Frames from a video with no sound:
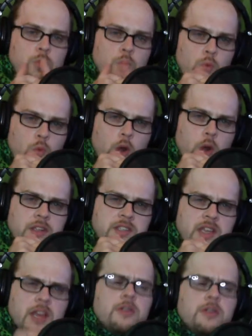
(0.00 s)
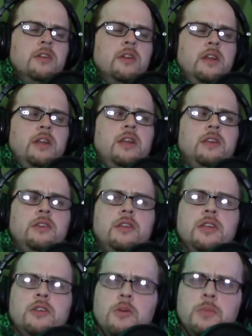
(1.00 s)
work together and
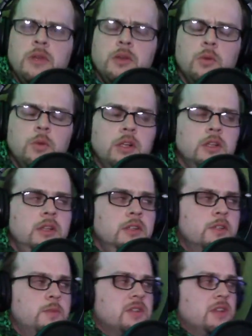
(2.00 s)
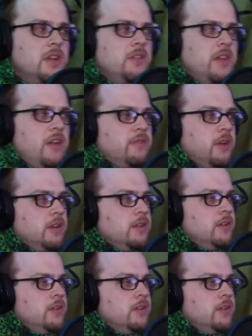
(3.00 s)
can commingle well, especially on that front.